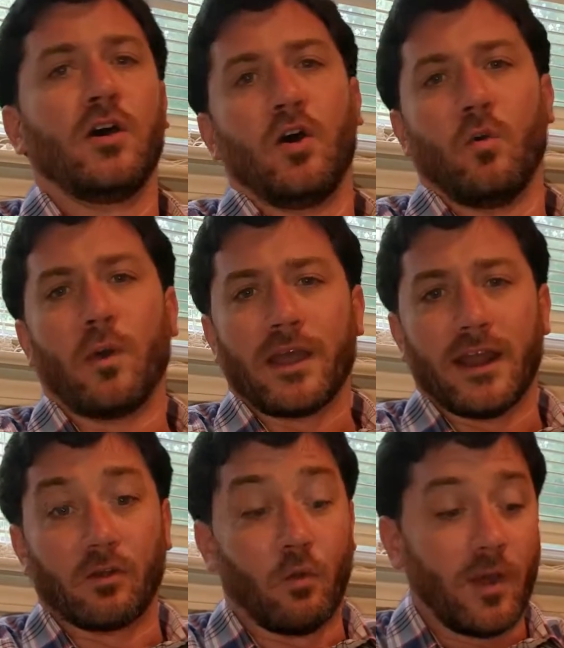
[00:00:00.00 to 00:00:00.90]
what kind
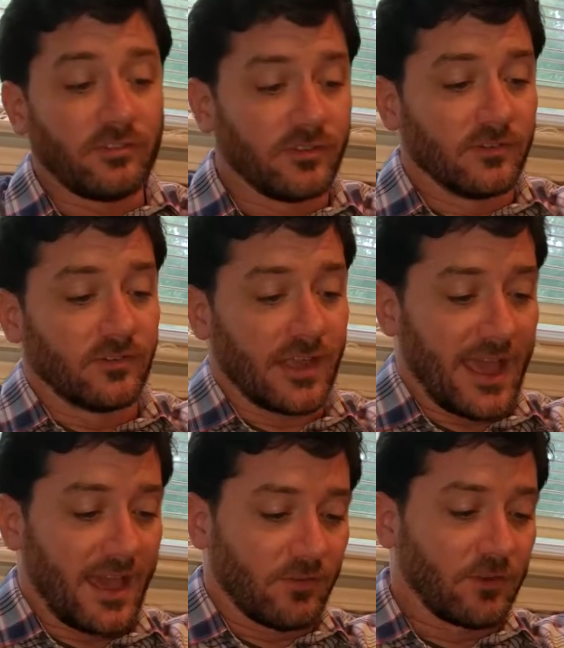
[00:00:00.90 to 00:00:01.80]
of questions they
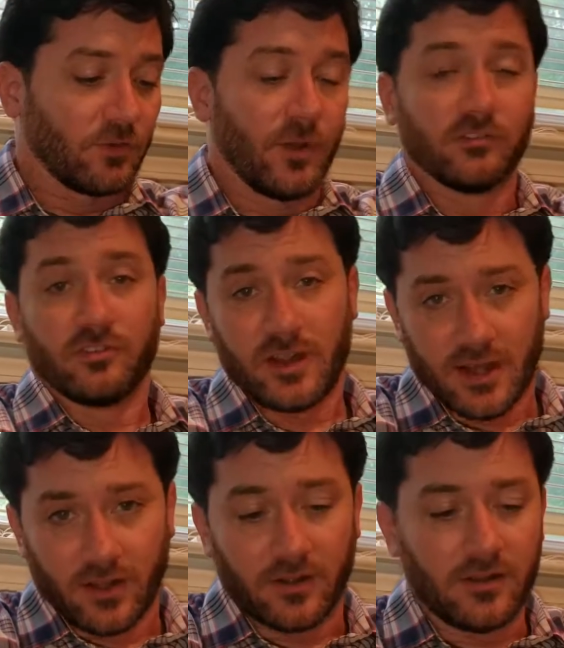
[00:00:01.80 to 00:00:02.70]
have on their
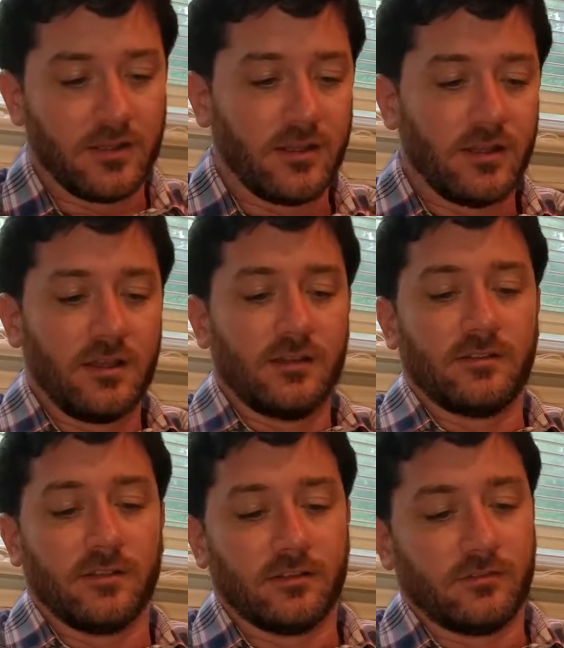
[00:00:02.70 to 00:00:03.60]
questionnaire
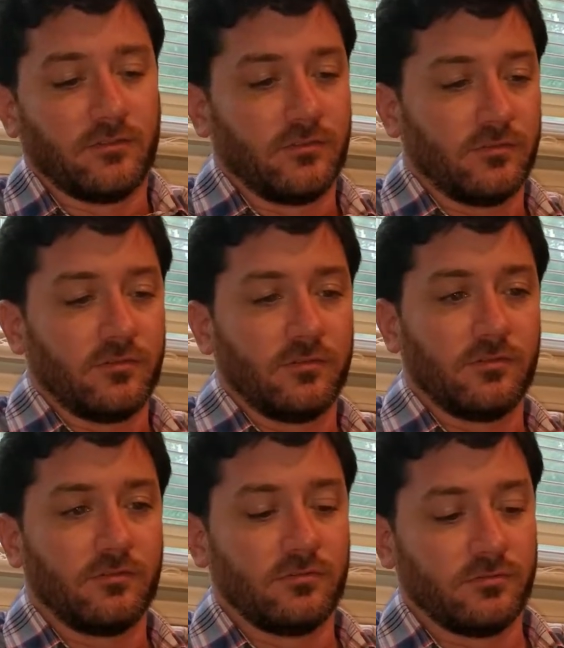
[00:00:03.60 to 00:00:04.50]

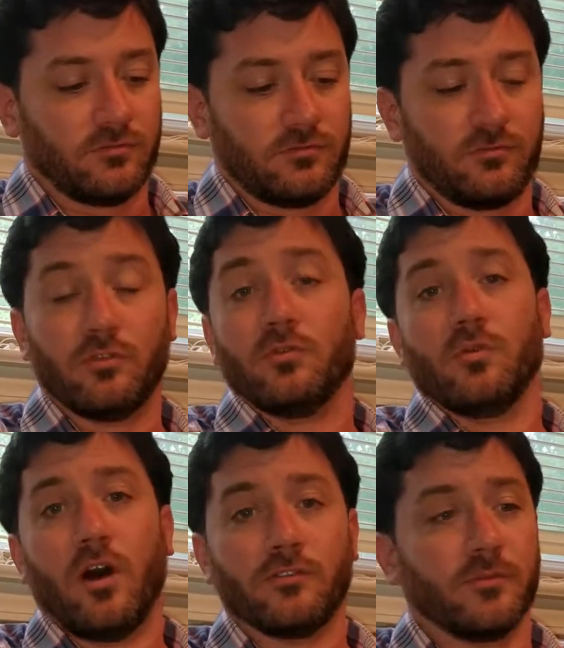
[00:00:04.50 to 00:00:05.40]
to
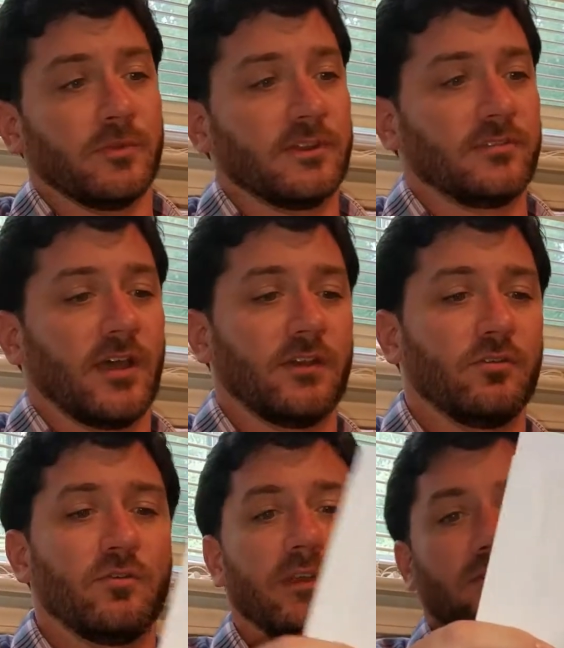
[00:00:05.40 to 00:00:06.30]
ultimately decide who
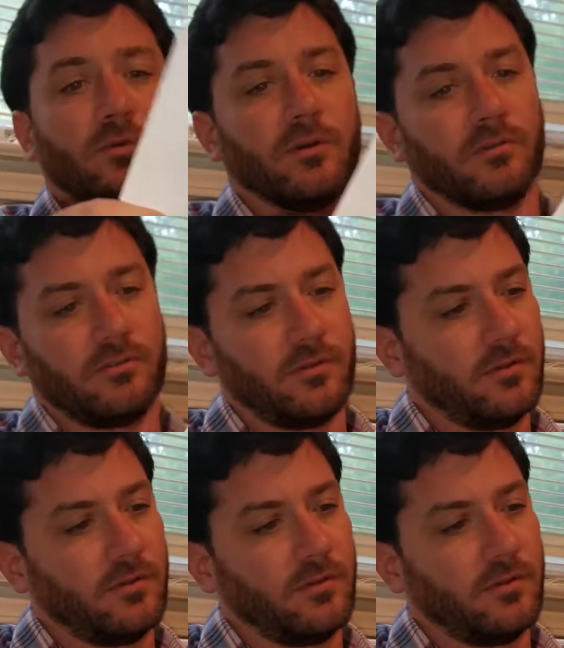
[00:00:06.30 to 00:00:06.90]
they endorse.